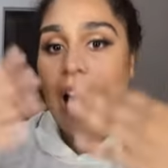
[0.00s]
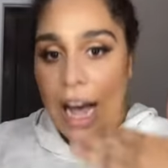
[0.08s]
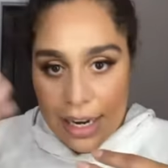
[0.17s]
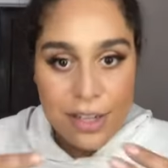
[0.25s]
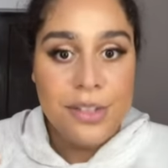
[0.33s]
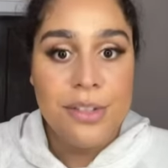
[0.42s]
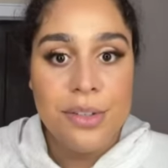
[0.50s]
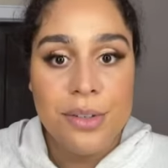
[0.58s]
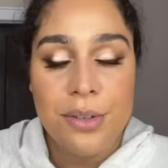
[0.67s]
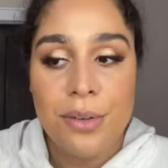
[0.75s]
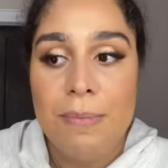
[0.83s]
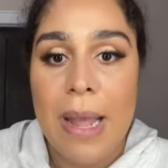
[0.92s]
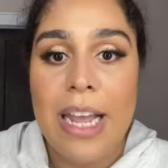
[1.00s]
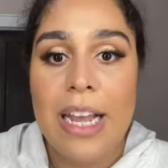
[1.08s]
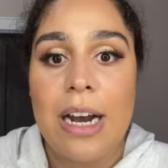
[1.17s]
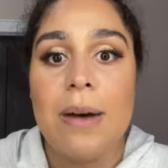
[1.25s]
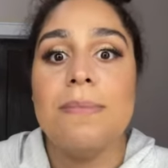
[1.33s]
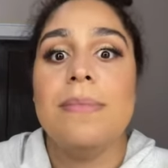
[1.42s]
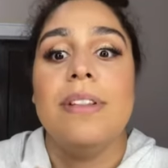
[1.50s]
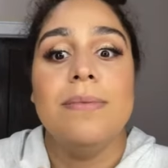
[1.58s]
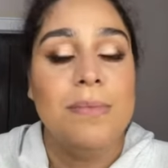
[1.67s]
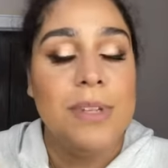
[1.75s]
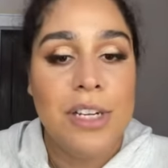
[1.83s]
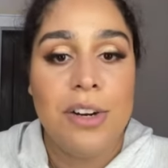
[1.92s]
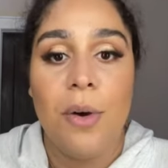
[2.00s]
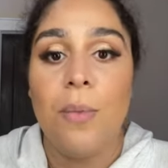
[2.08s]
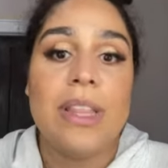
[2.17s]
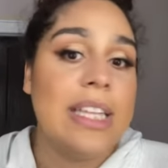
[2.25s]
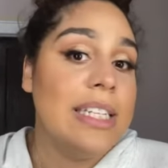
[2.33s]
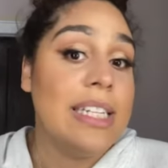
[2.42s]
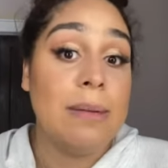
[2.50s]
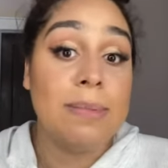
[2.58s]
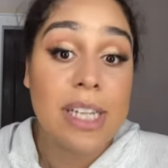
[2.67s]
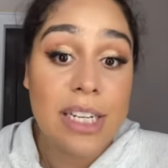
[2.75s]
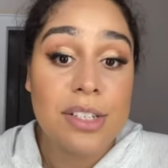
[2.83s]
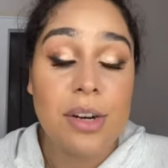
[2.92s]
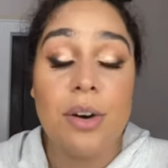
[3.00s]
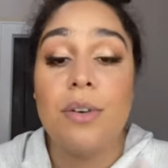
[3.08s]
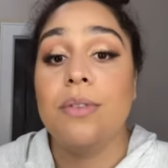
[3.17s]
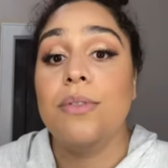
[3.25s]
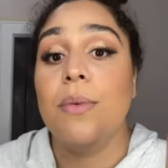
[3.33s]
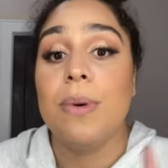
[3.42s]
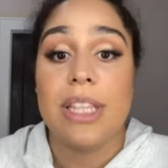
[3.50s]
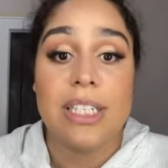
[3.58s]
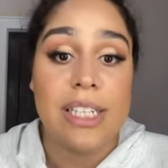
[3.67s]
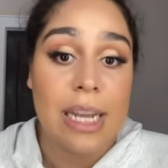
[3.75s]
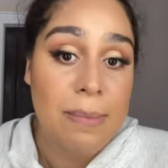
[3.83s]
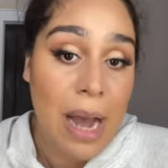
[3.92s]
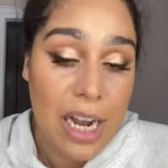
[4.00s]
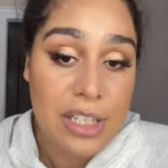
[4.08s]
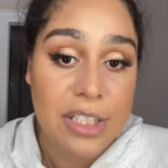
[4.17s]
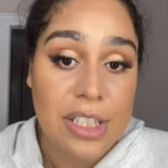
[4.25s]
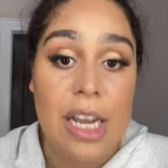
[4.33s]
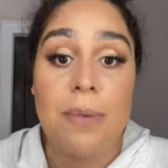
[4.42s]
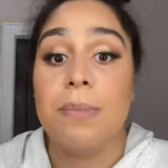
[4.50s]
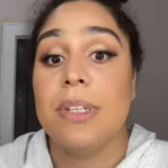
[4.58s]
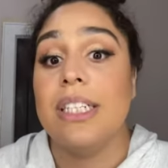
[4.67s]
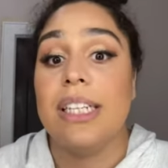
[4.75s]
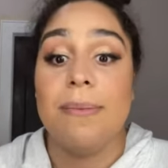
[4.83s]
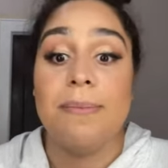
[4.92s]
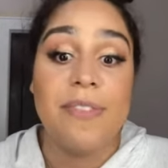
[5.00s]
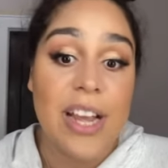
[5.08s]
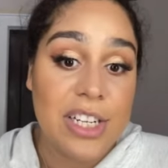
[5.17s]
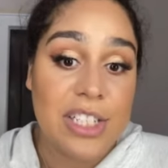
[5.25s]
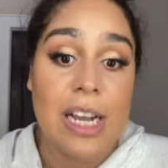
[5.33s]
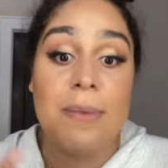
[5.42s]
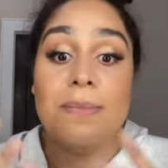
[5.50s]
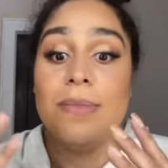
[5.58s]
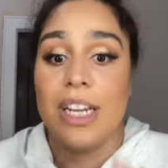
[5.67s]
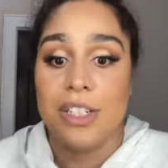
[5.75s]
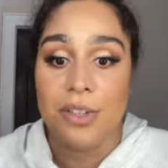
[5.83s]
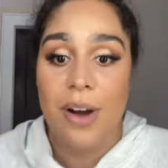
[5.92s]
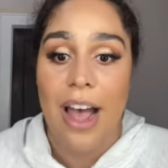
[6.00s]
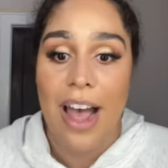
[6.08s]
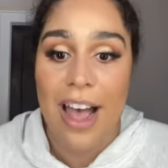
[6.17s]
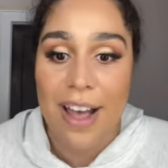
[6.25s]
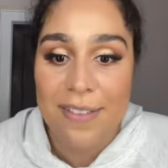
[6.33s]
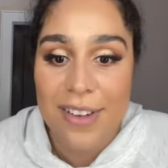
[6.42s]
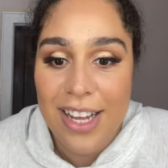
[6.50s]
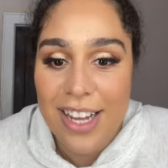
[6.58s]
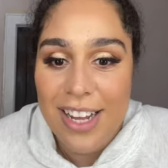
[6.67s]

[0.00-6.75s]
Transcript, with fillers: how to do makeup, you know, with the same skin tone, with the same eye shape, with the same face shape that you'll have.